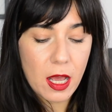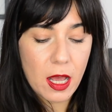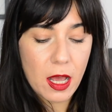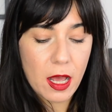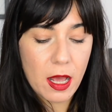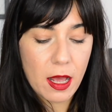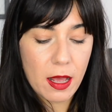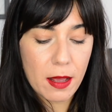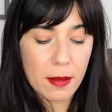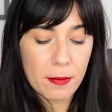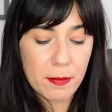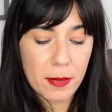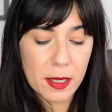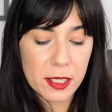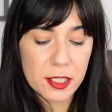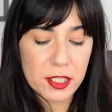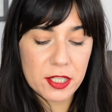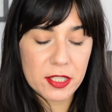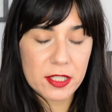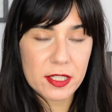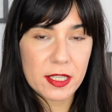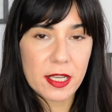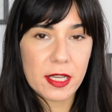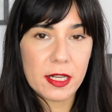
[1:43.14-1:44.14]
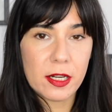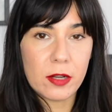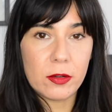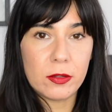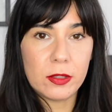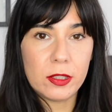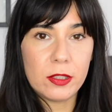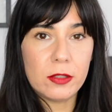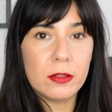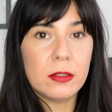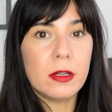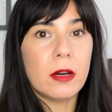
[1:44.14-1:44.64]
uh, by Shiseido.
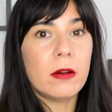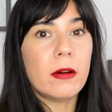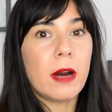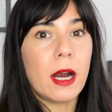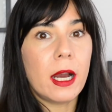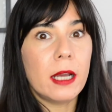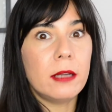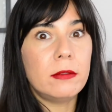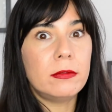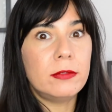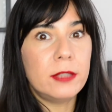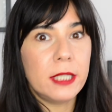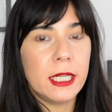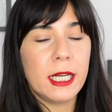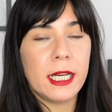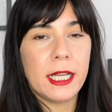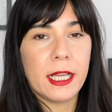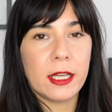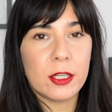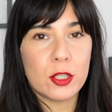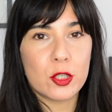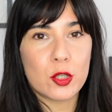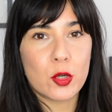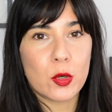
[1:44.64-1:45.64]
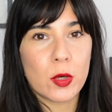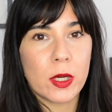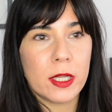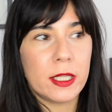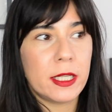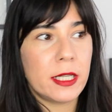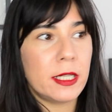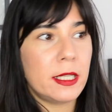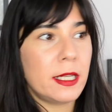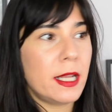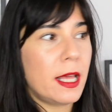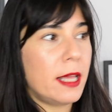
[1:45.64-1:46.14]
You know, I really enjoyed
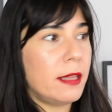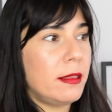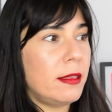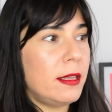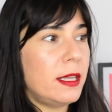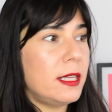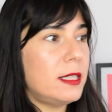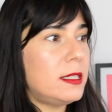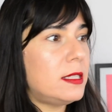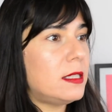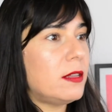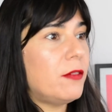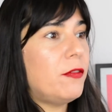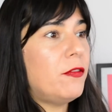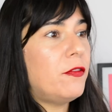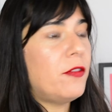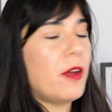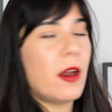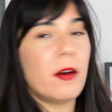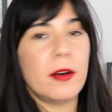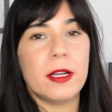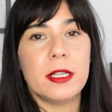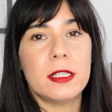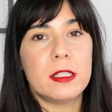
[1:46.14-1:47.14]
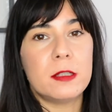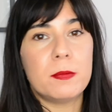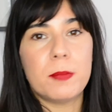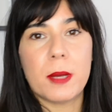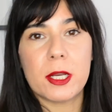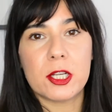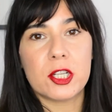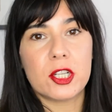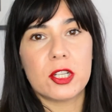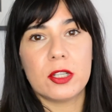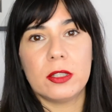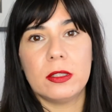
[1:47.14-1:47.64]
it and it's a very
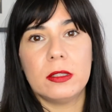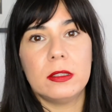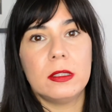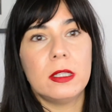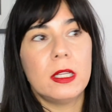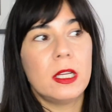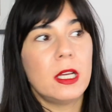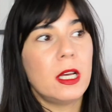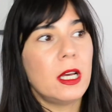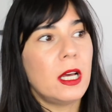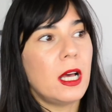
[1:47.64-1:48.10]
special